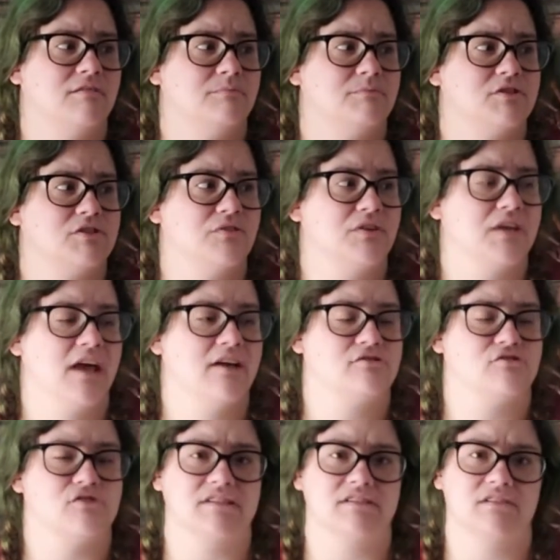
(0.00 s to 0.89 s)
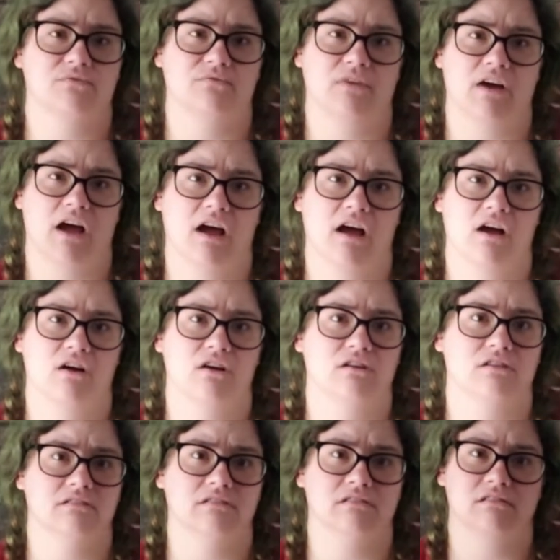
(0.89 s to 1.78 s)
So yeah, Dresden
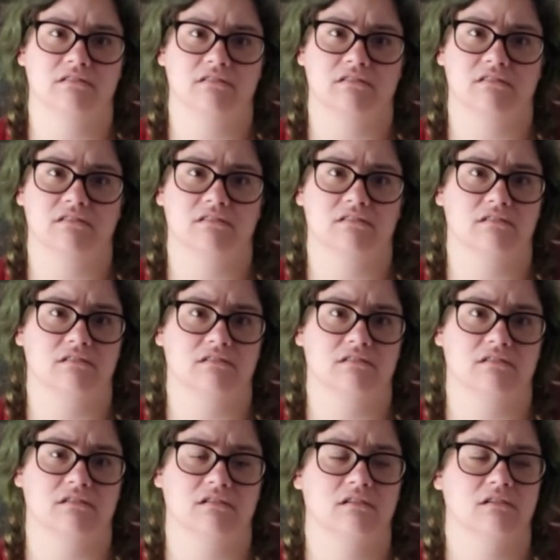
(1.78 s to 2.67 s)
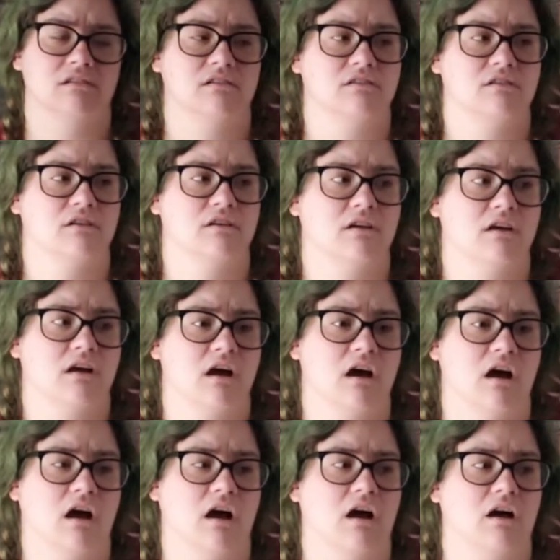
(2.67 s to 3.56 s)
Files,
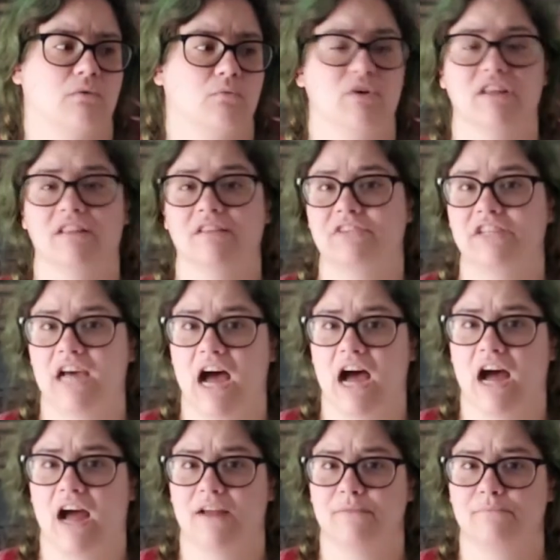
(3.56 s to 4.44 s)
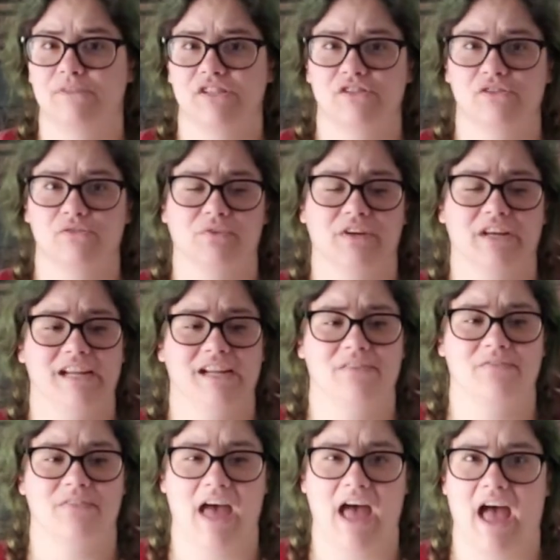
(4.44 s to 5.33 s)
Wheel of Time, still
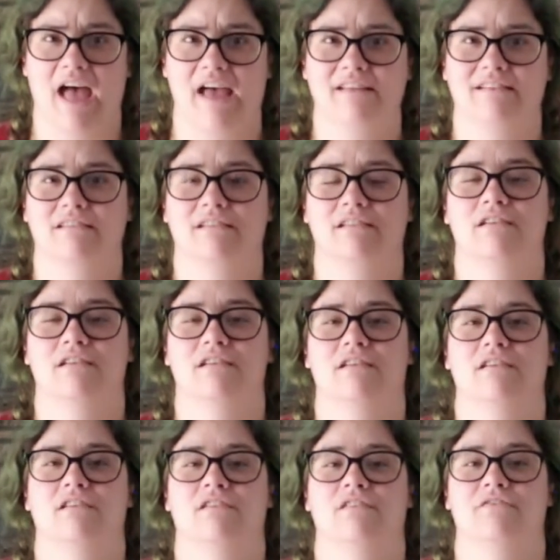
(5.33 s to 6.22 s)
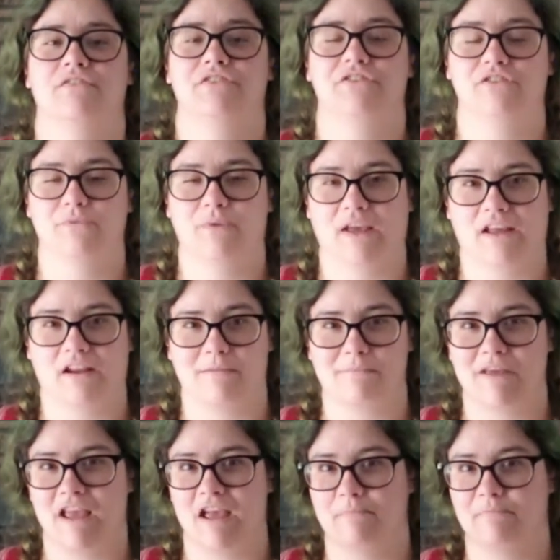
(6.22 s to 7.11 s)
reading that. The 2
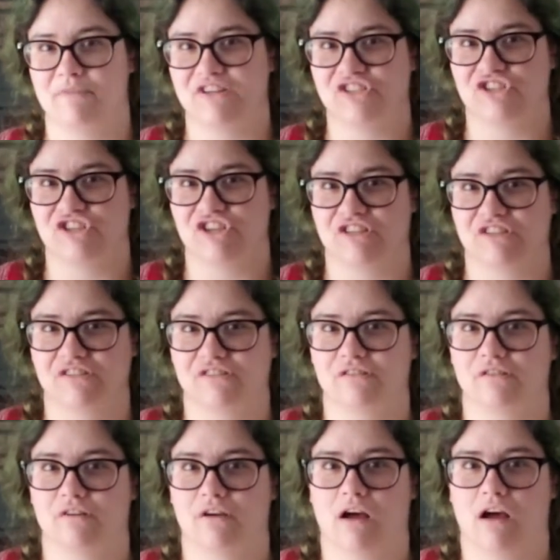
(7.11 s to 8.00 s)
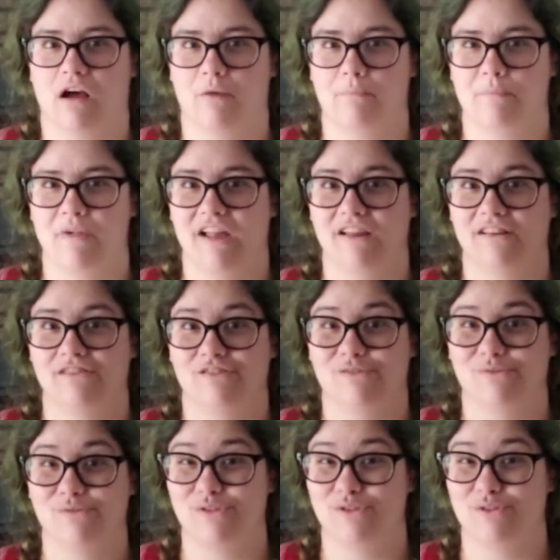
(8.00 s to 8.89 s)
anime I mentioned, and
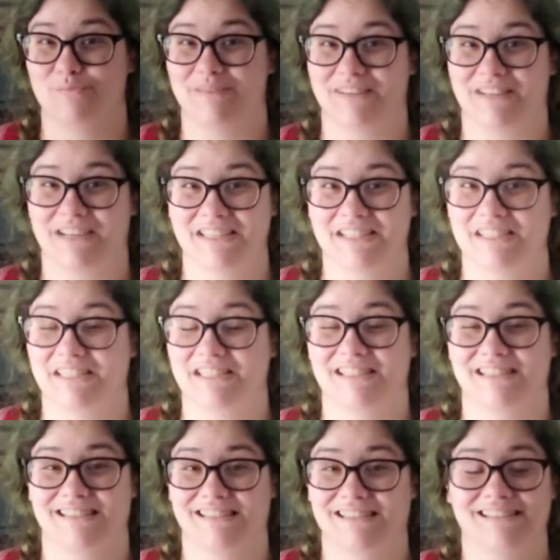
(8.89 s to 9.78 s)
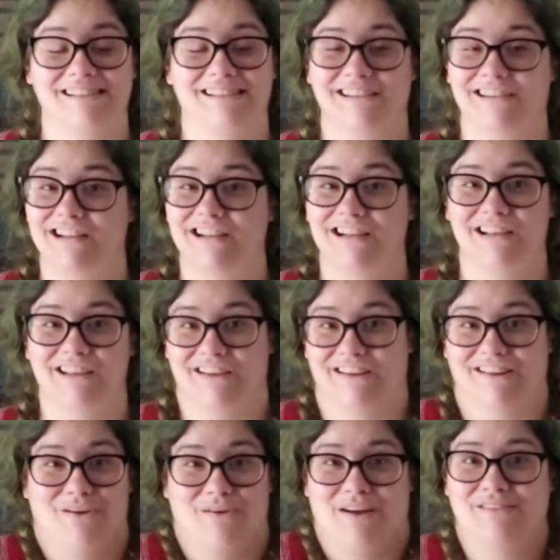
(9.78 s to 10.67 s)
YouTube. And that's,
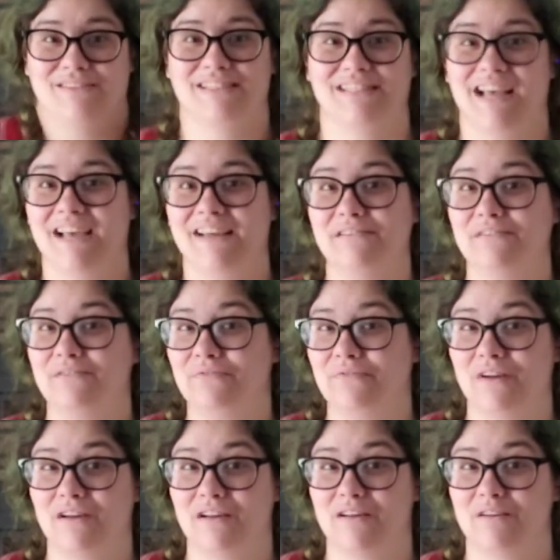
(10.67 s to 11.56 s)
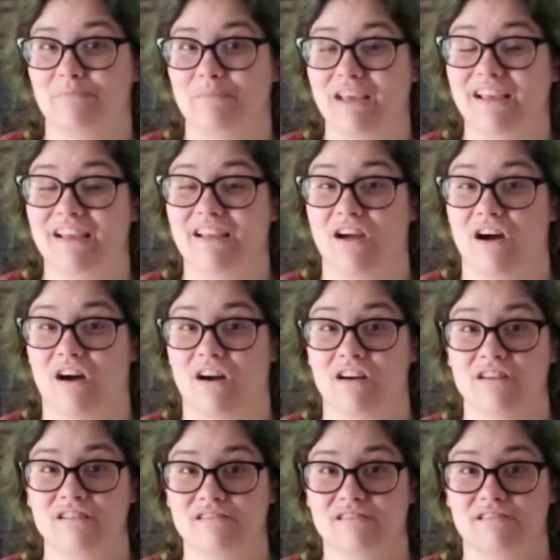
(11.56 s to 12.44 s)
outside of making
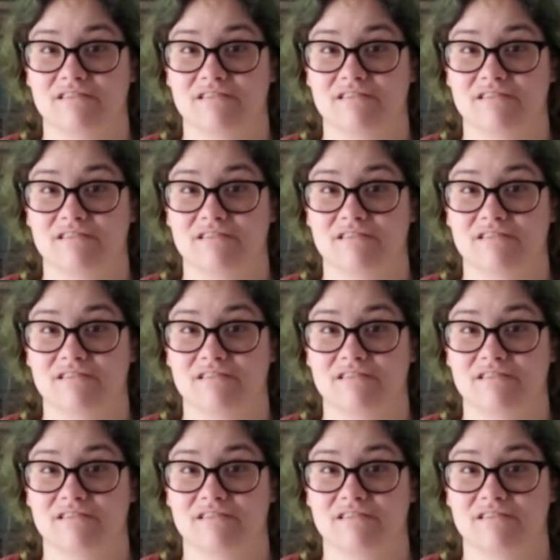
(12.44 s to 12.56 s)
art